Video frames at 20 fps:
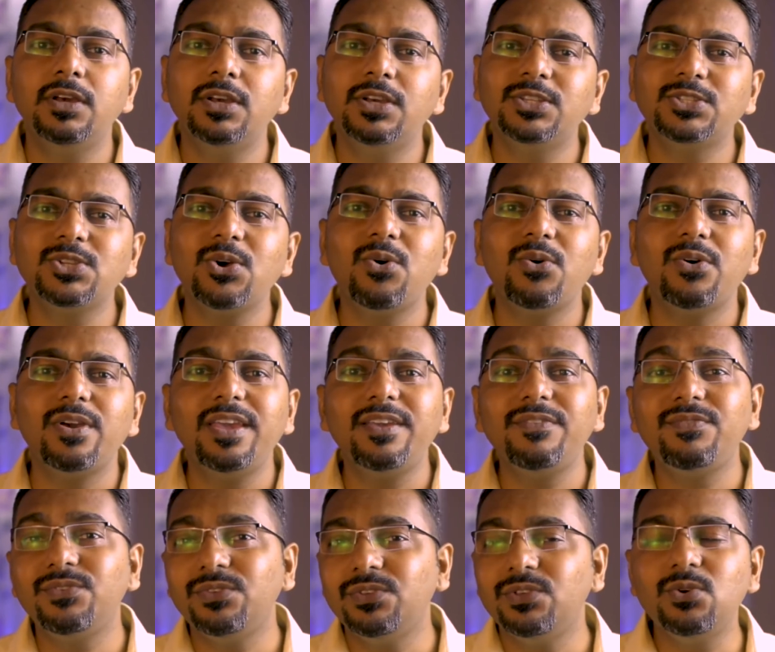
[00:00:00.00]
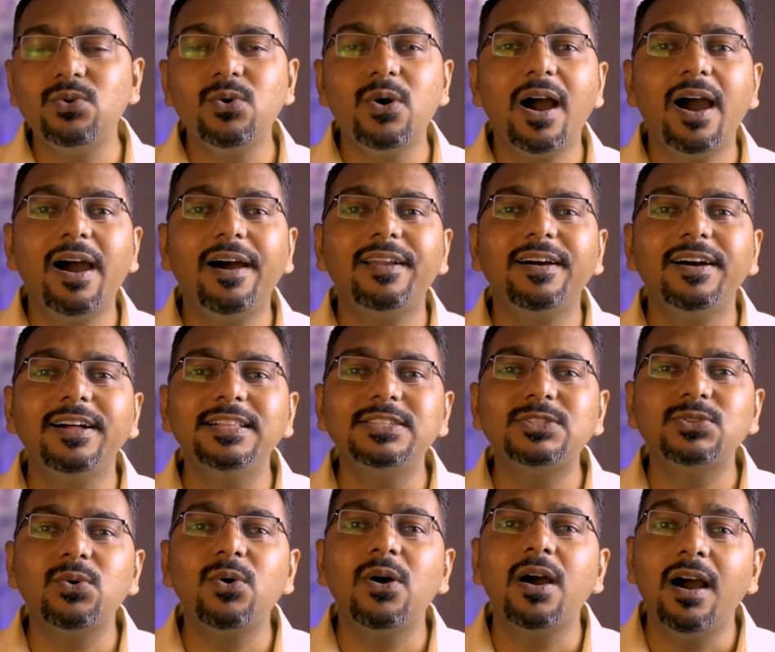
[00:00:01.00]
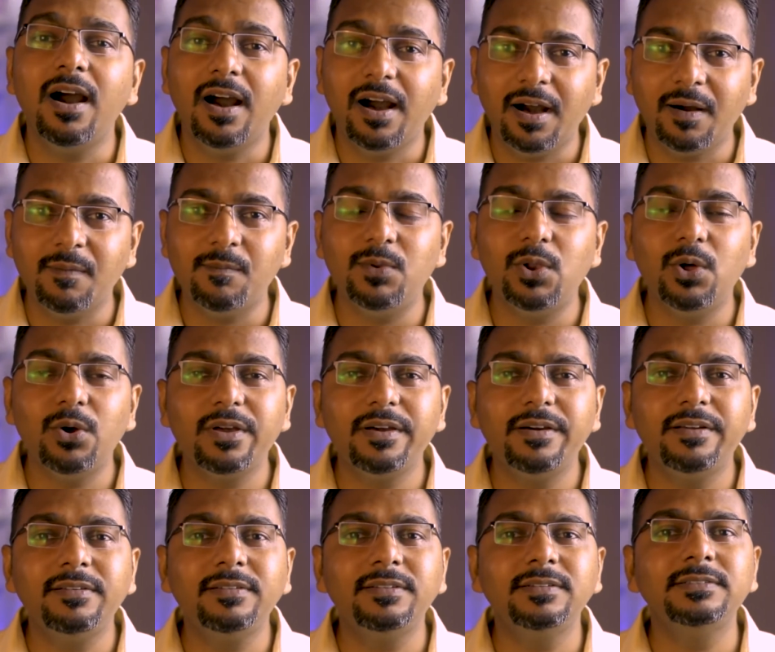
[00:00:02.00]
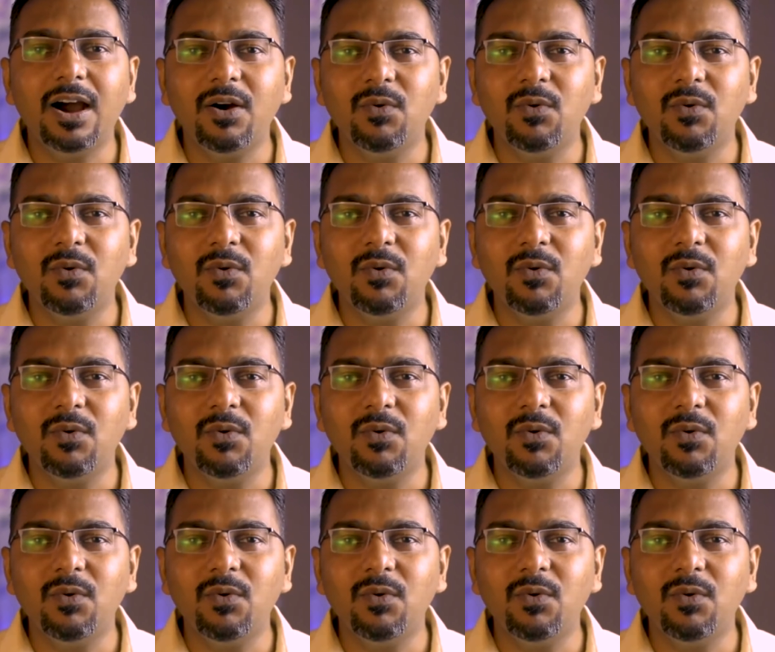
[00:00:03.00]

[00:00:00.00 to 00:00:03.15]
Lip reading: So if you are also a blogger, a